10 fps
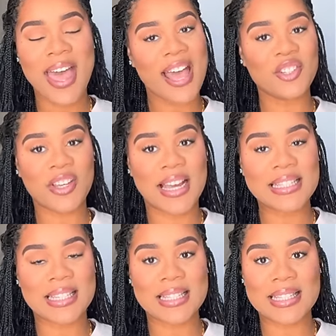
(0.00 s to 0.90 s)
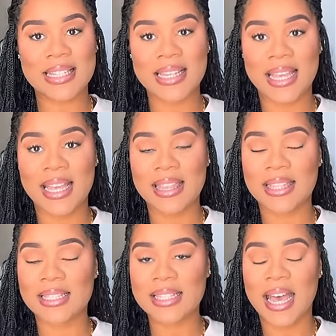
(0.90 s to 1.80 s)
As you guys can see in
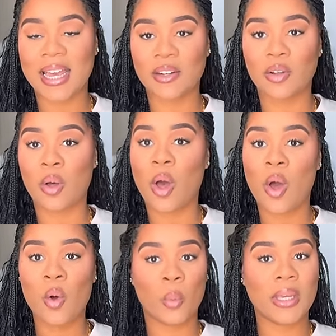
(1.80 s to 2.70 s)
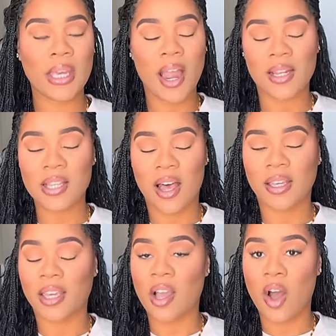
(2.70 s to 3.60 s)
the title, we are
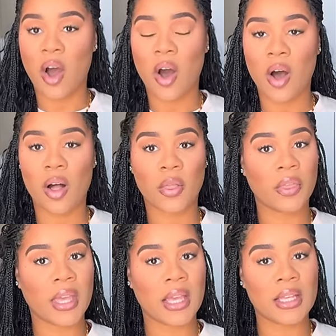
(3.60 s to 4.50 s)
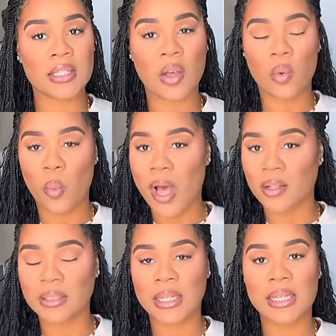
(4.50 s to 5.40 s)
talking all things
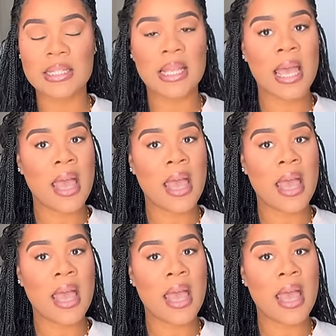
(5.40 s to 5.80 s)
wellness,